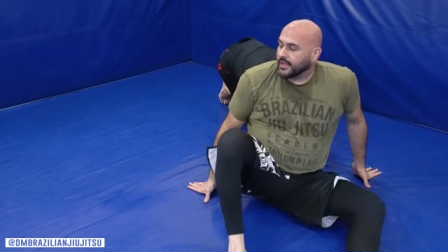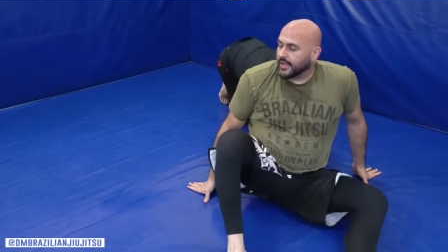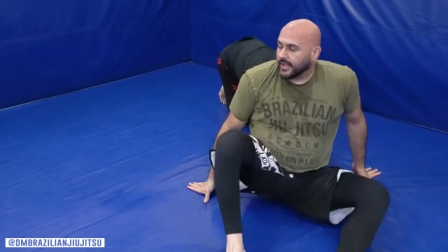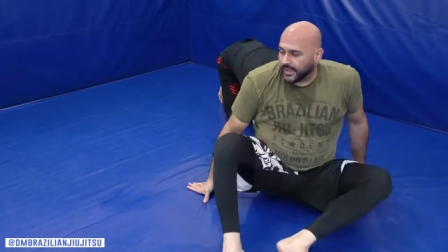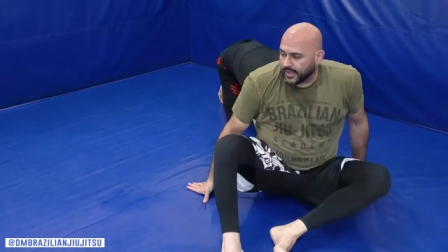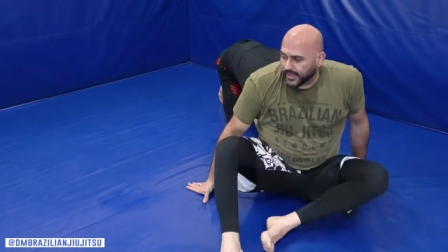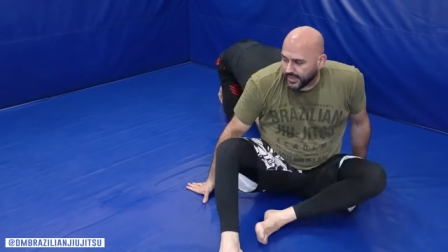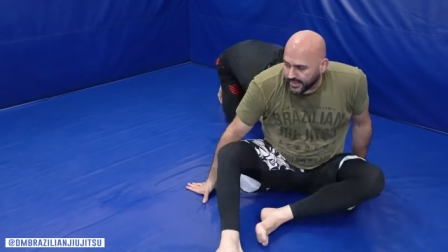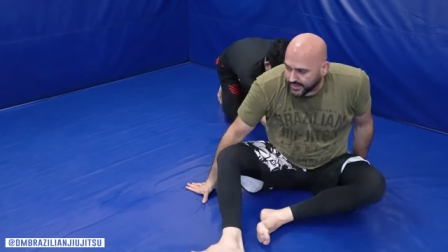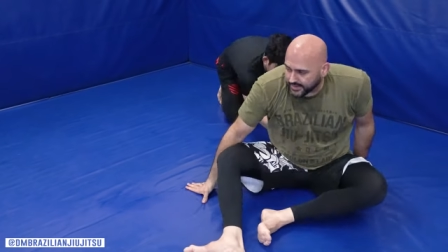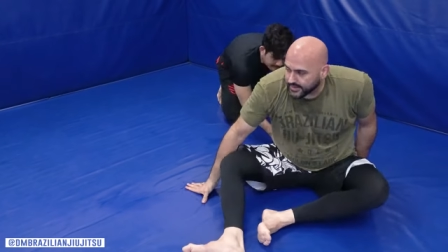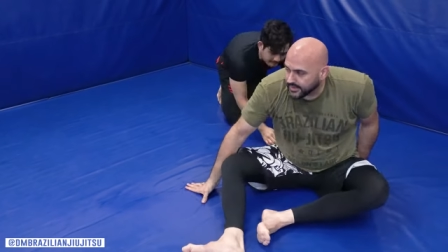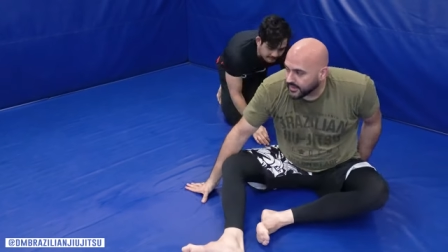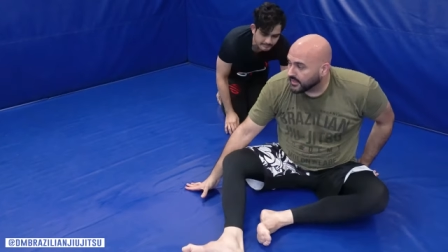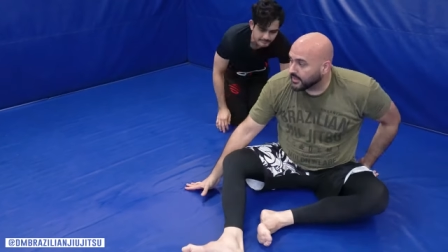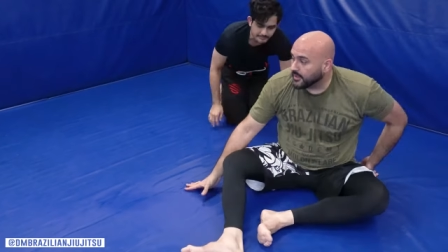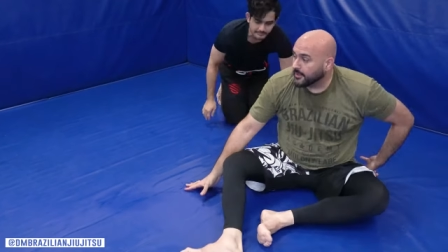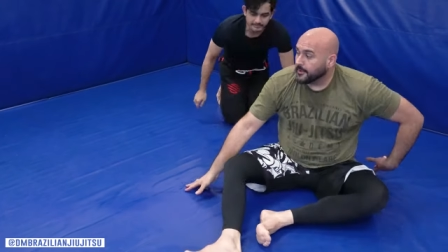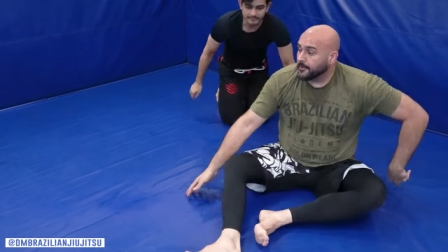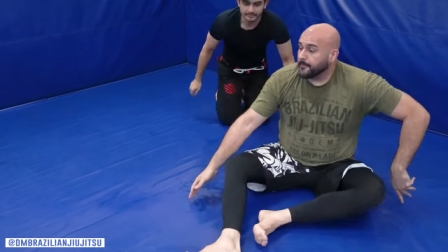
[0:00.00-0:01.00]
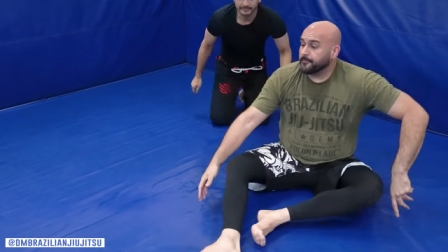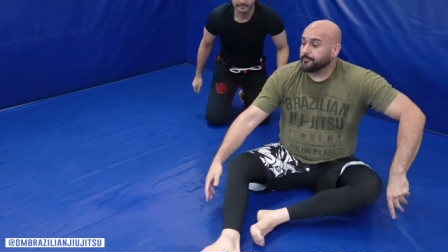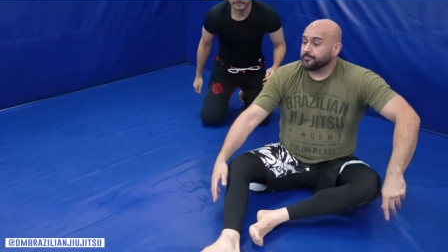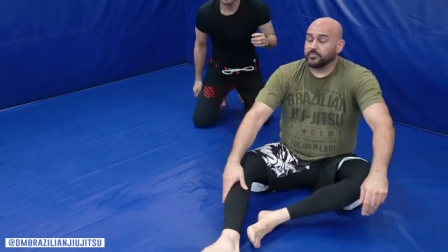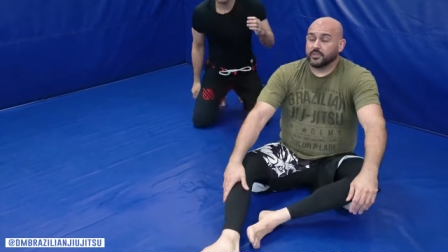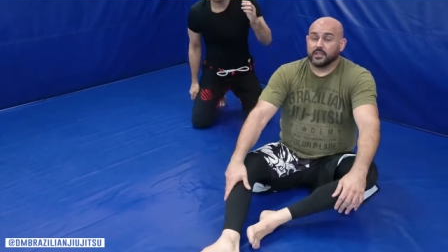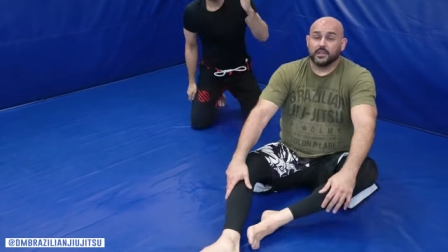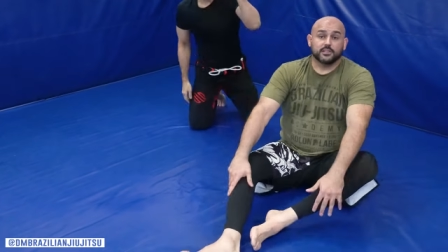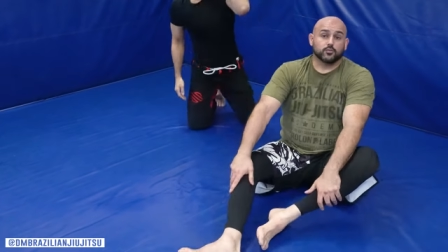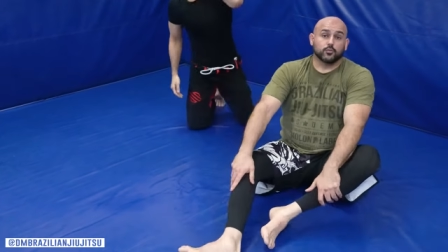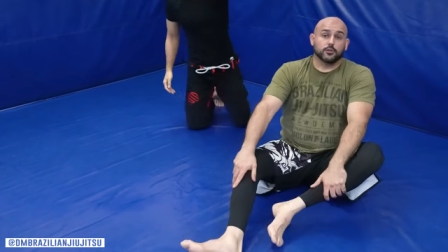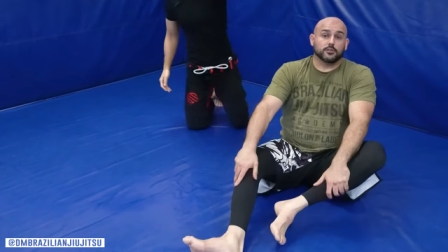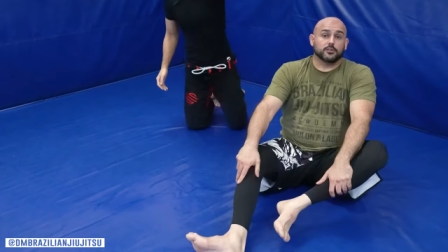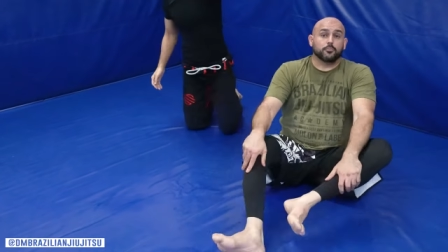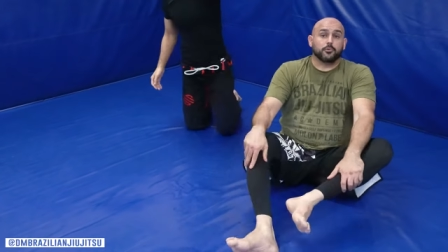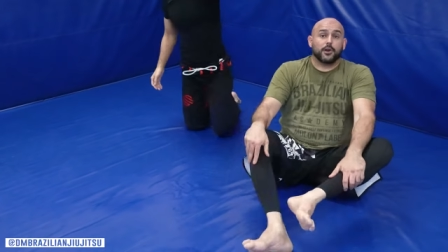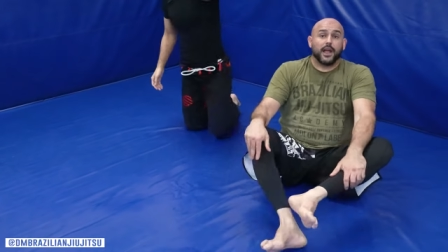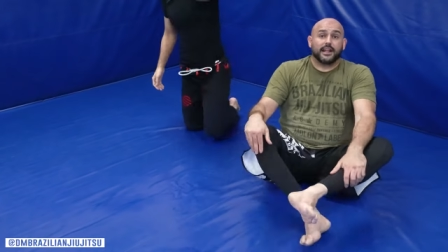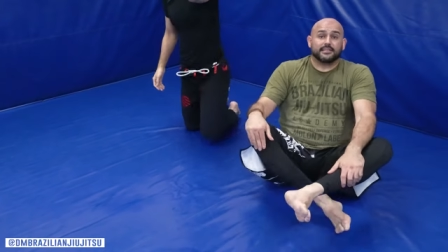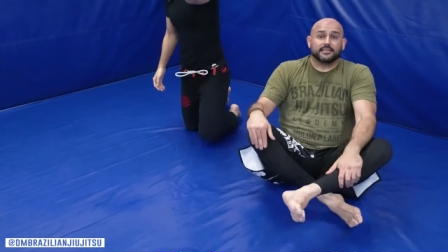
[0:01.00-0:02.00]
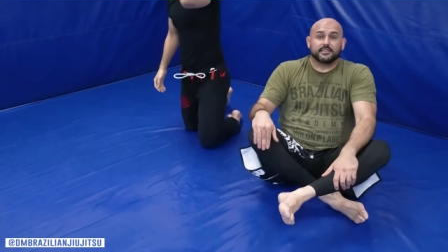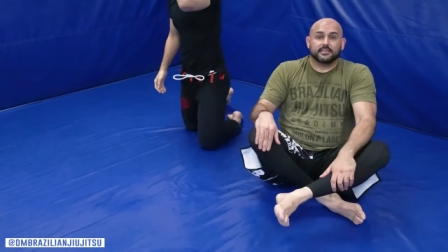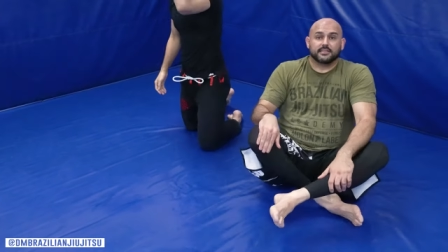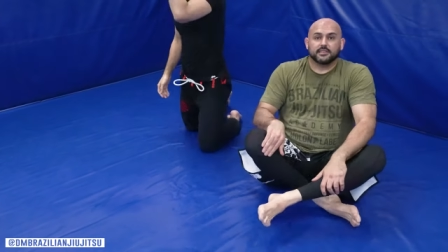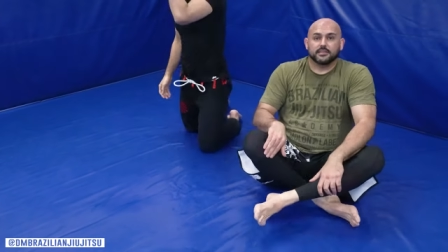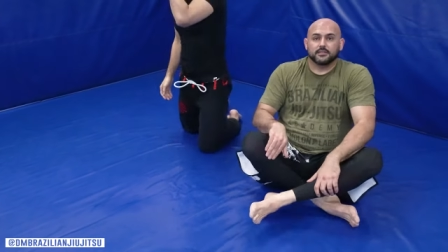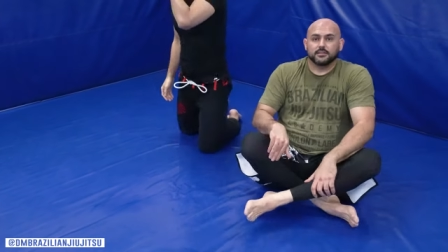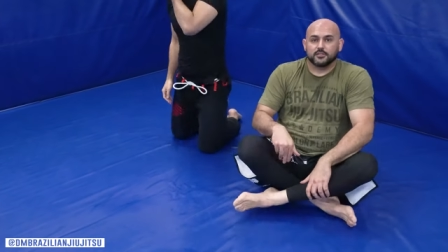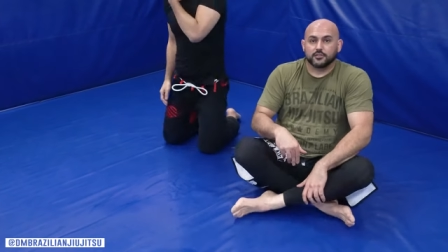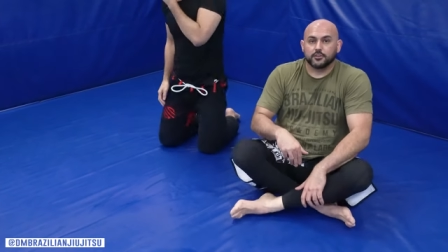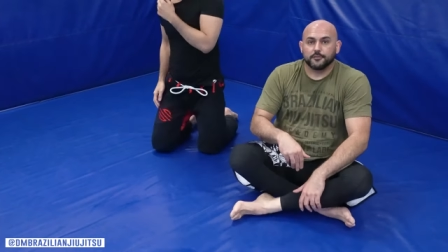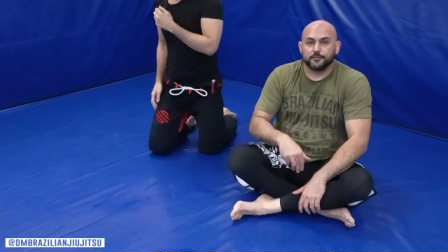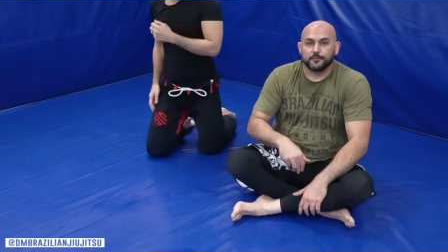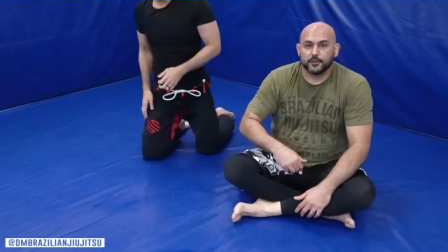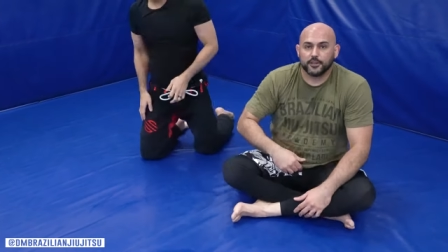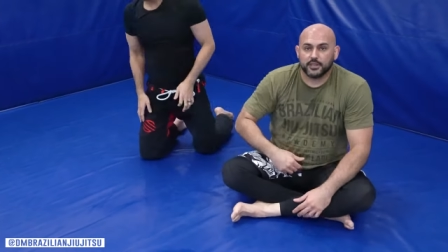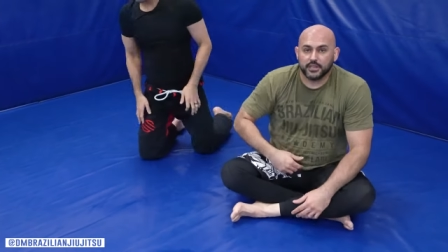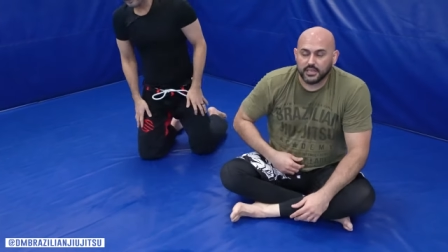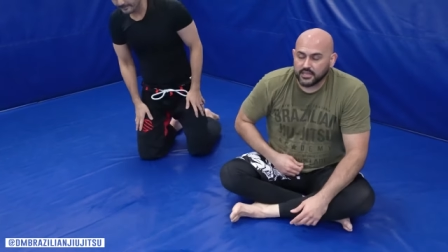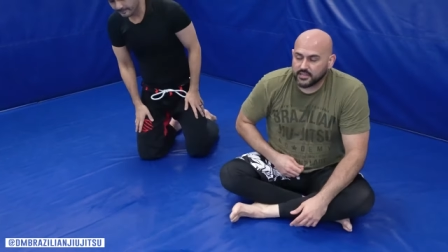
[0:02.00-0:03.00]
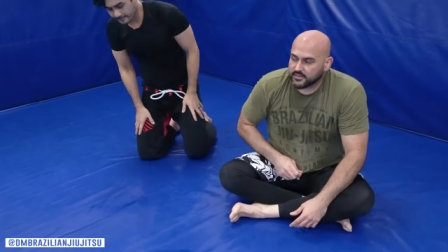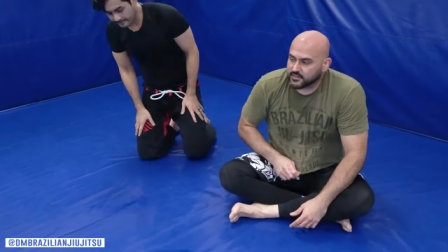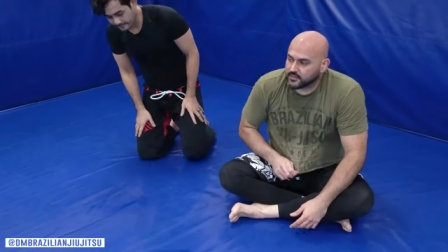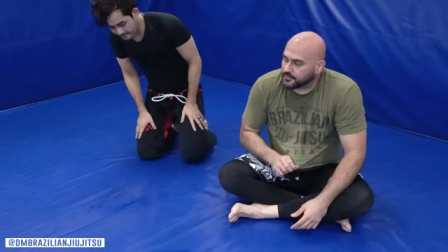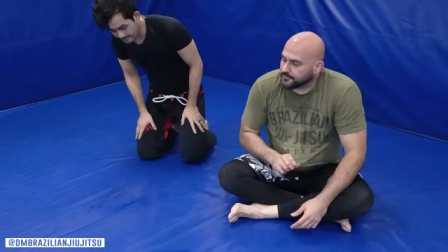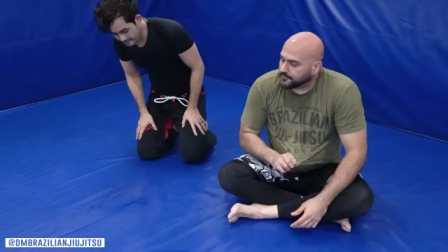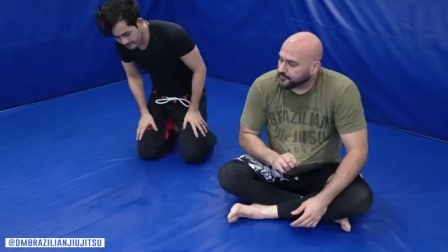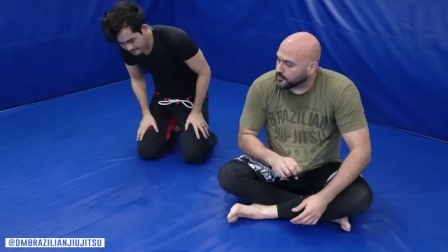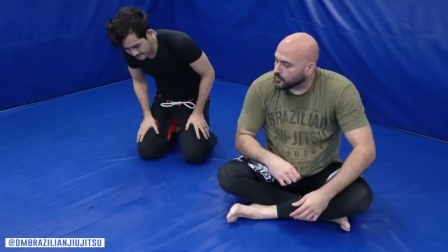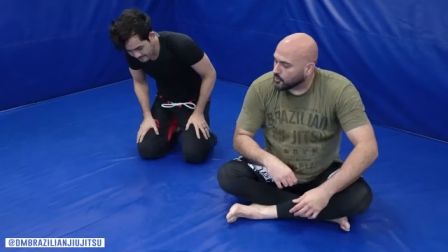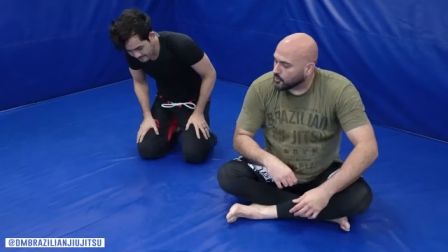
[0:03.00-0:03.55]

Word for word: And it's worth the practice. It's good for gi, it's good for